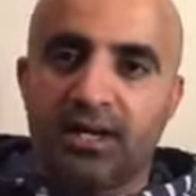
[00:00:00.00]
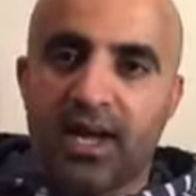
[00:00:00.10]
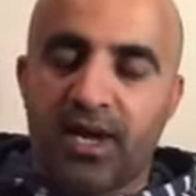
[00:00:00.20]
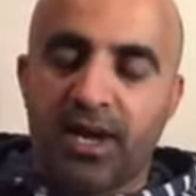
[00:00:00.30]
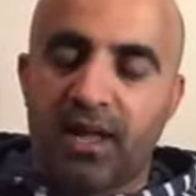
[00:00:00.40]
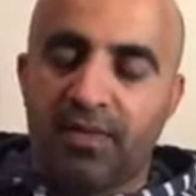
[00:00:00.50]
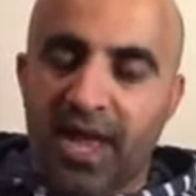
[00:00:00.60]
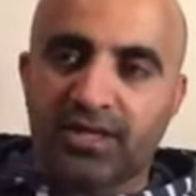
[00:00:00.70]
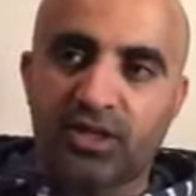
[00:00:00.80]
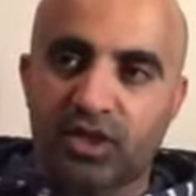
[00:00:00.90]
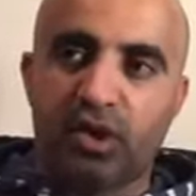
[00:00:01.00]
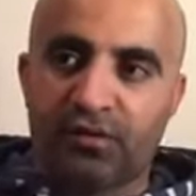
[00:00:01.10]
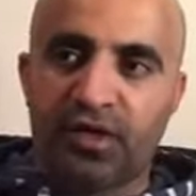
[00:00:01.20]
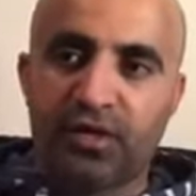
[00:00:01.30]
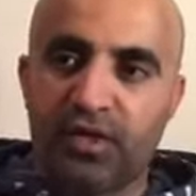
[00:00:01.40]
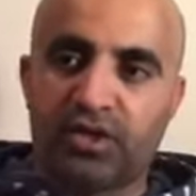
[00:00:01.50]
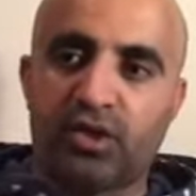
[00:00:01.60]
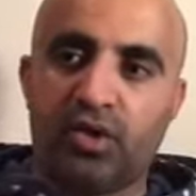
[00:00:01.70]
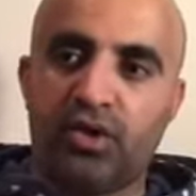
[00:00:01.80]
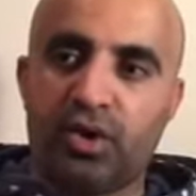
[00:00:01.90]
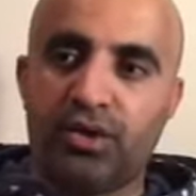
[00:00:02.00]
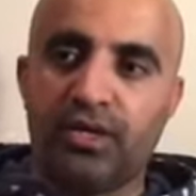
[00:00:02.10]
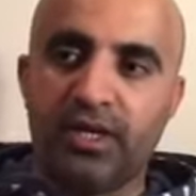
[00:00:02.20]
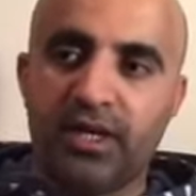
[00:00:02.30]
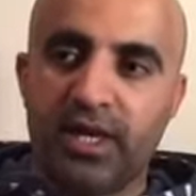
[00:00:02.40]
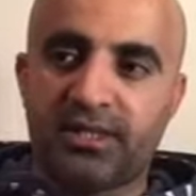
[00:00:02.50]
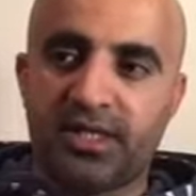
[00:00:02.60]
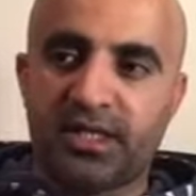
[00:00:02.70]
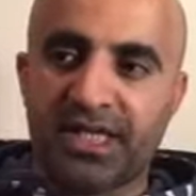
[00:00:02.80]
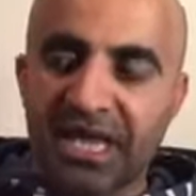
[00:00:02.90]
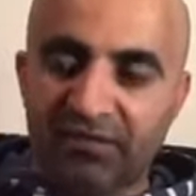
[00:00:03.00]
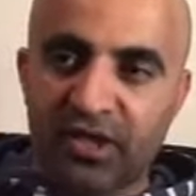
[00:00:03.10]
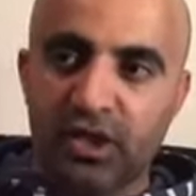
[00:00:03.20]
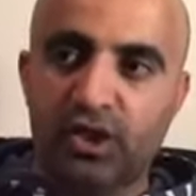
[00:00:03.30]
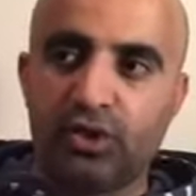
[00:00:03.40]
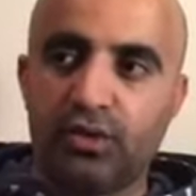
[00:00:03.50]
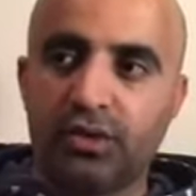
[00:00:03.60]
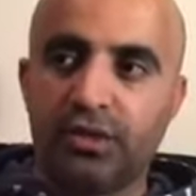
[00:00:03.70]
And that's the sort of thing that's going on. It's a safety issue.